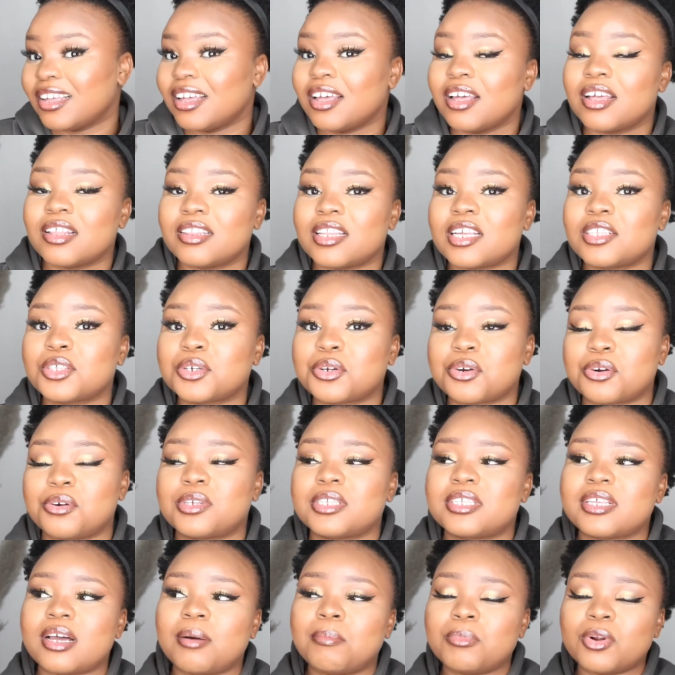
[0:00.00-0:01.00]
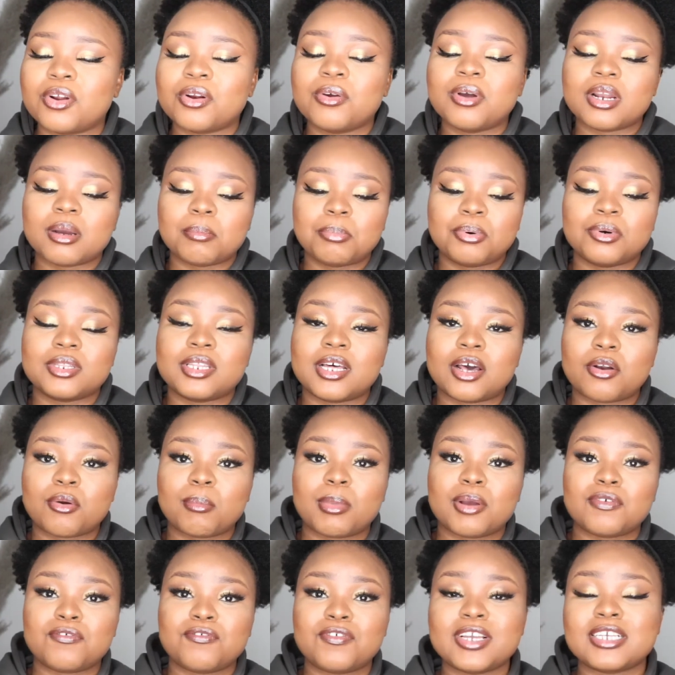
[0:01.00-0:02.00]
that's gross, I'm not gonna put that on
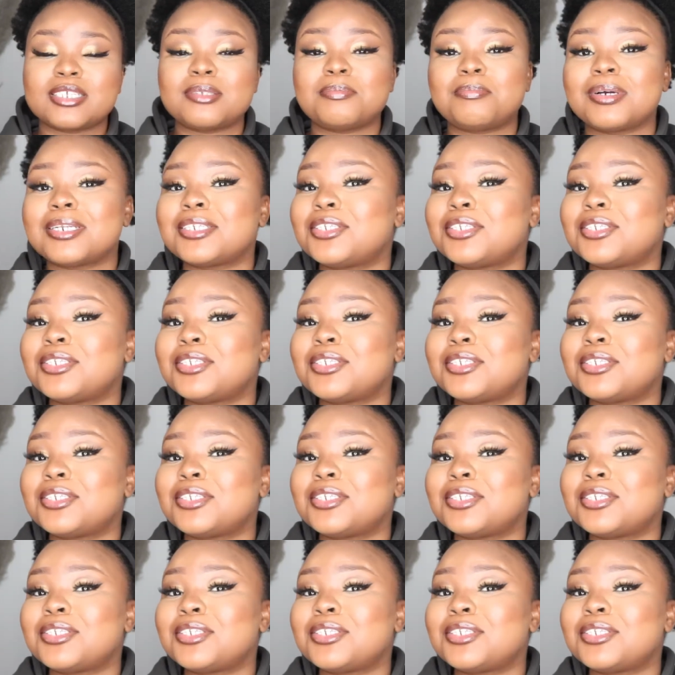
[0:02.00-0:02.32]
my face. But